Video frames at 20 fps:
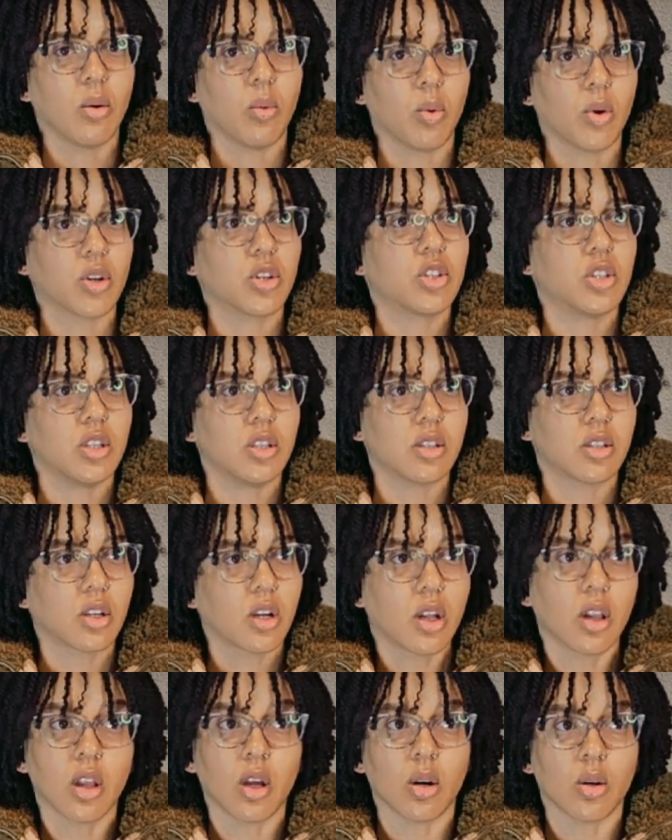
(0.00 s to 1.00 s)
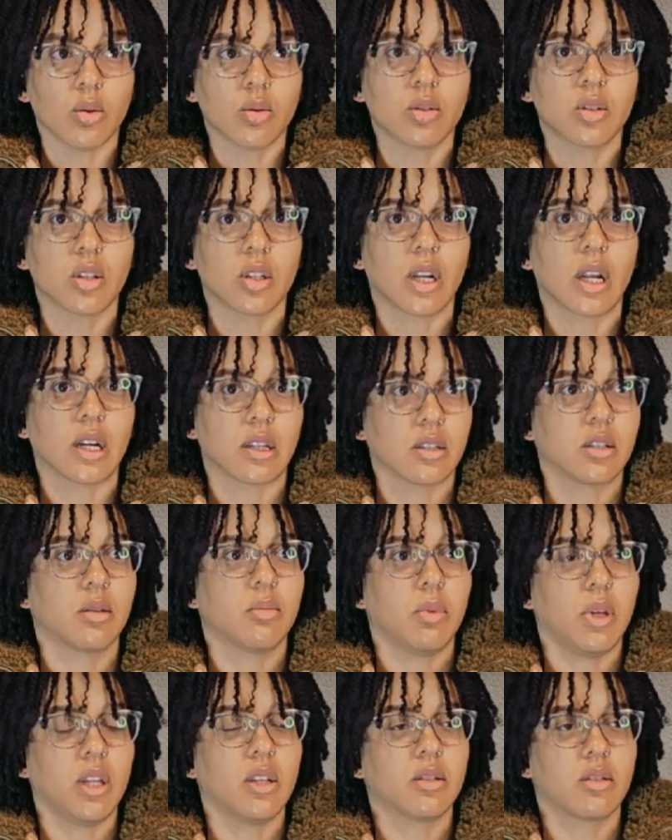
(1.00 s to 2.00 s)
where she's close and has
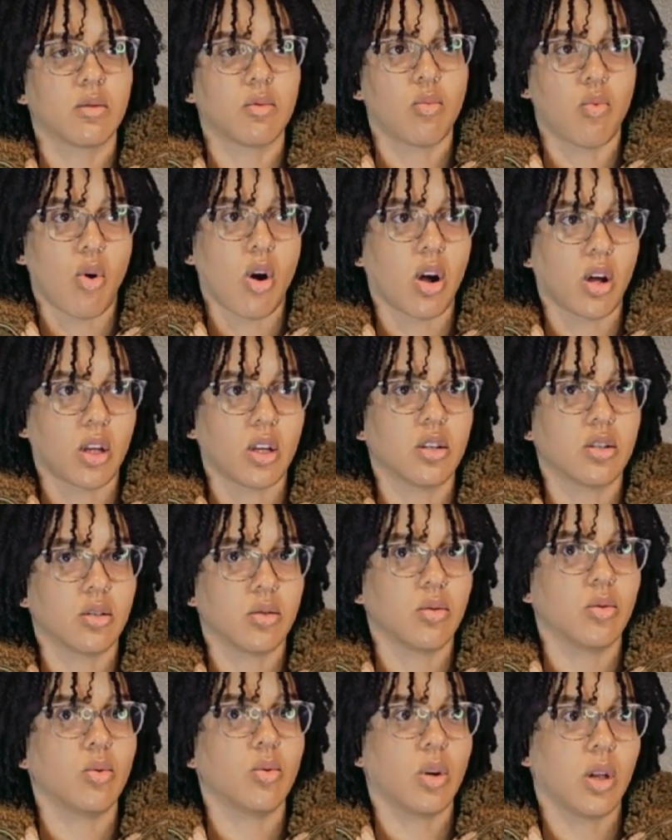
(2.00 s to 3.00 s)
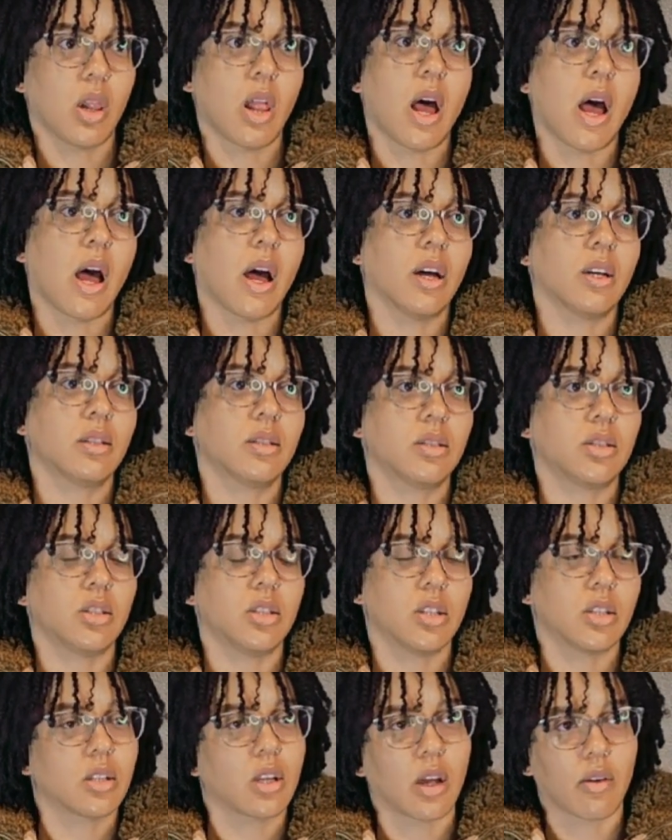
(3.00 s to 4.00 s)
the means of walking to class.
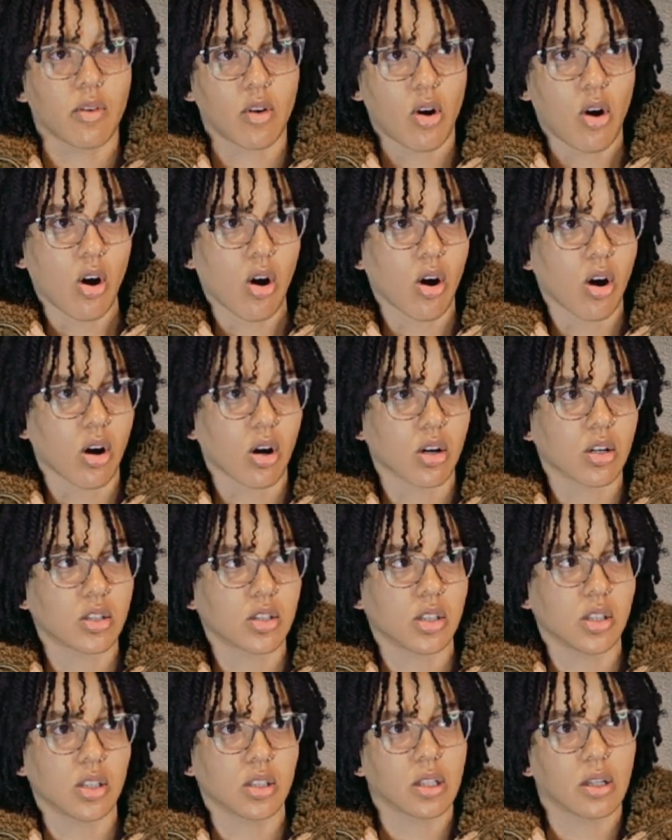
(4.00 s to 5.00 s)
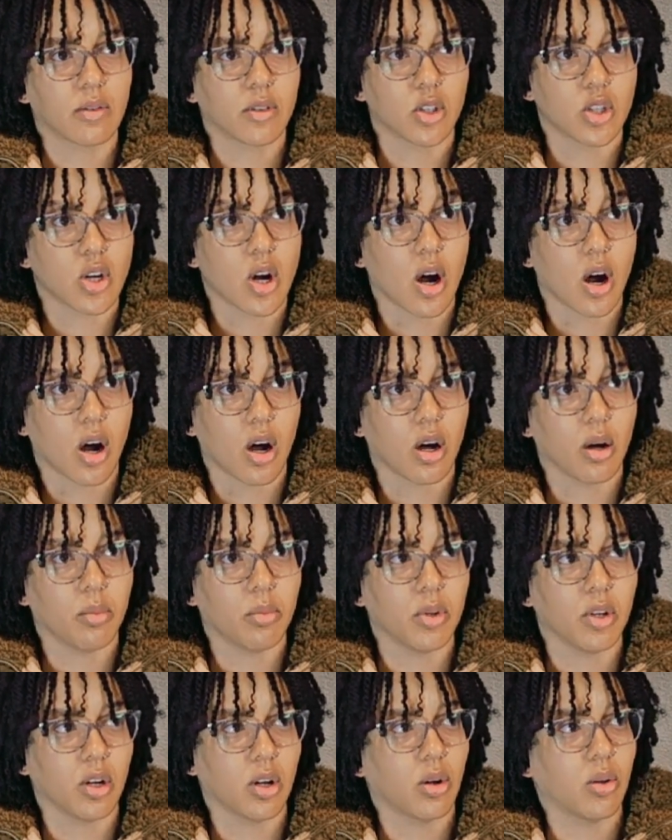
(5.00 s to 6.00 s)
She doesn't have a car. She doesn't have a
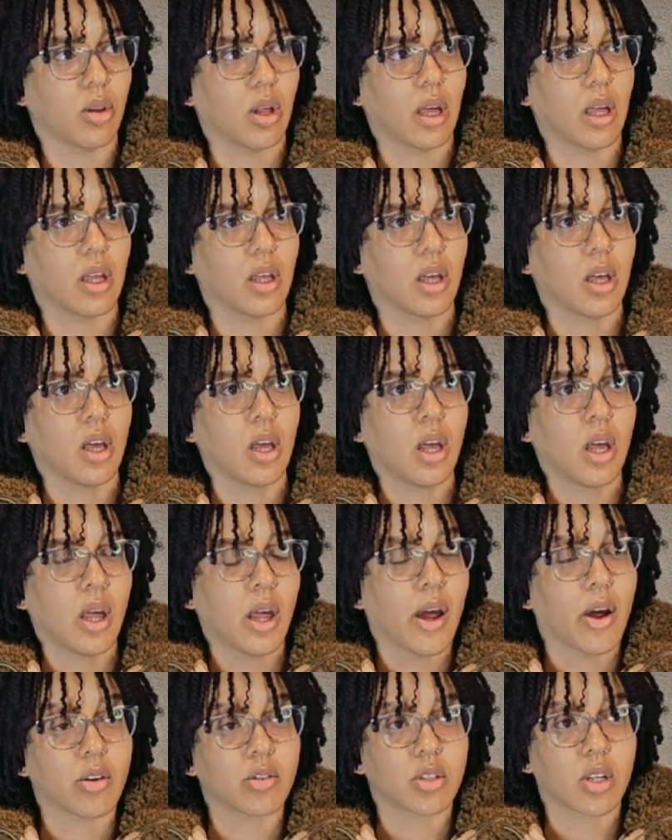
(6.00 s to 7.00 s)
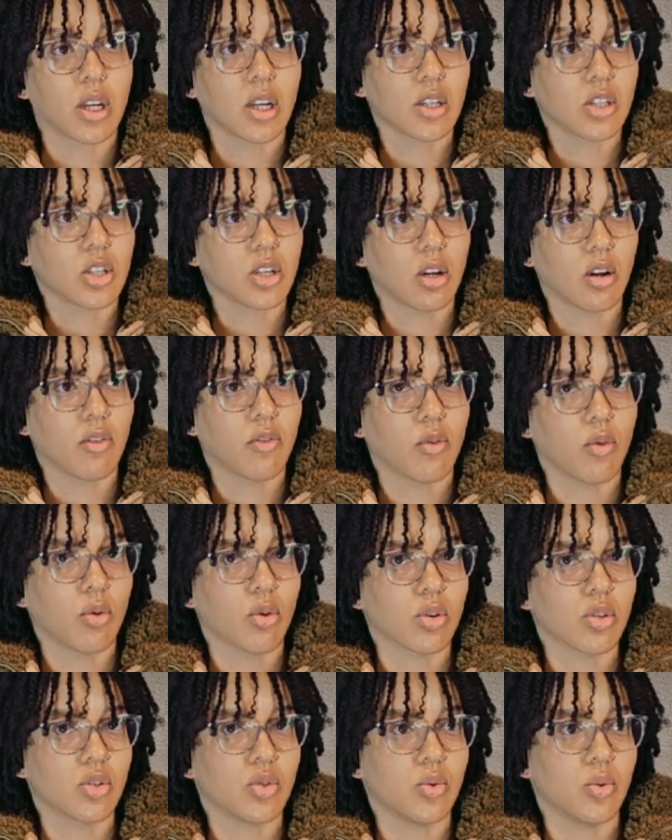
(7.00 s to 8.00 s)
job. You know, like how can she
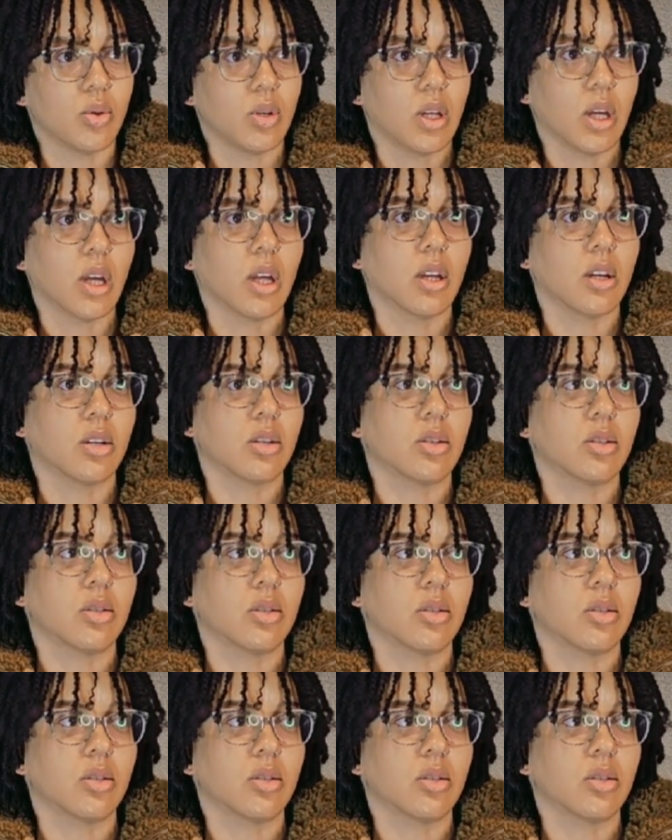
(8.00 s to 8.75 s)
afford to get